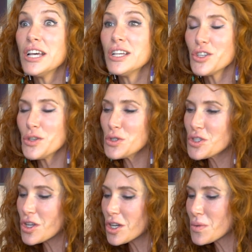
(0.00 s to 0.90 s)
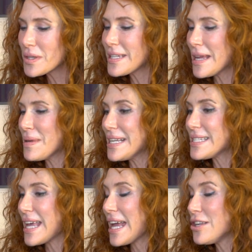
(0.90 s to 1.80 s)
So you start with 10
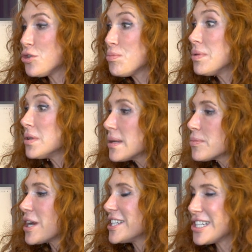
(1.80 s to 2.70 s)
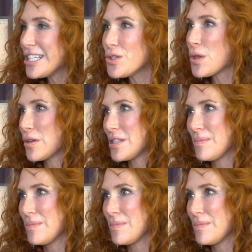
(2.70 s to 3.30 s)
minutes and you build up gradually to 30 minutes